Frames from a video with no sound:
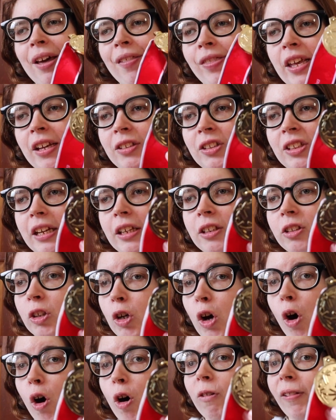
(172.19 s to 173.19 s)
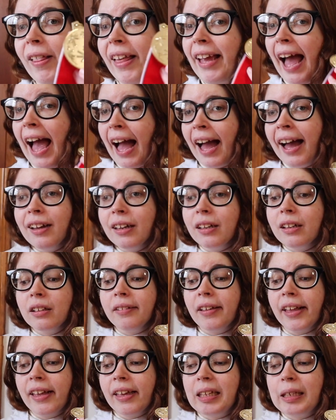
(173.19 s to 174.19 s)
and this is going,
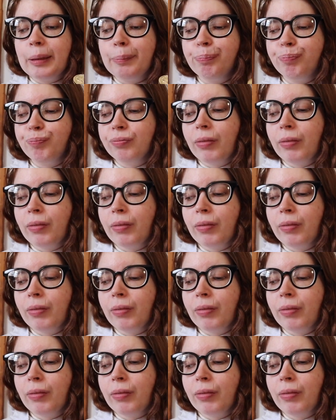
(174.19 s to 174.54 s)
actually,